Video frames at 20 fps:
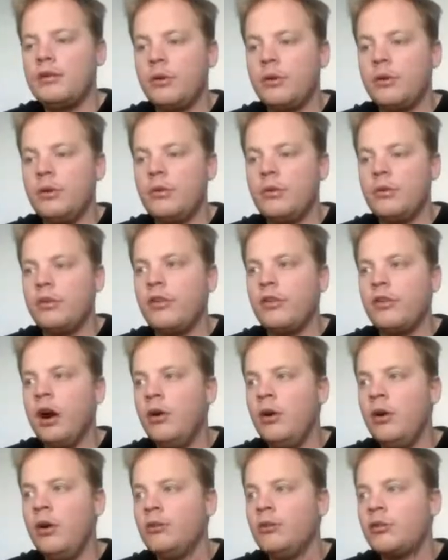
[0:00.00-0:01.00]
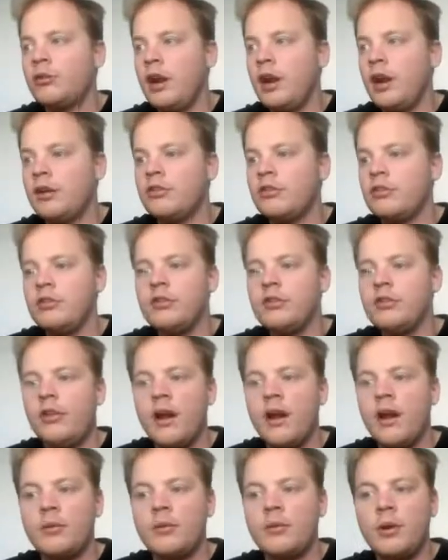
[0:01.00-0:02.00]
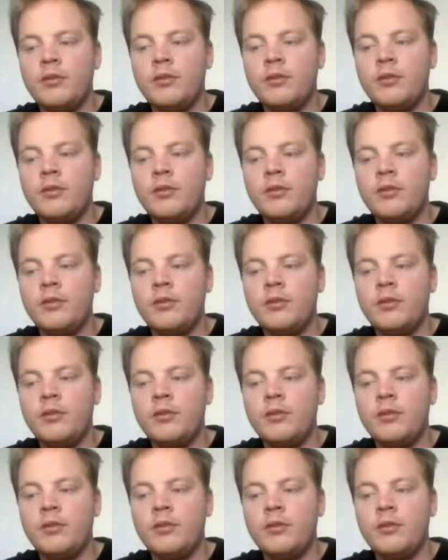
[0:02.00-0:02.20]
so you as the host can actually select one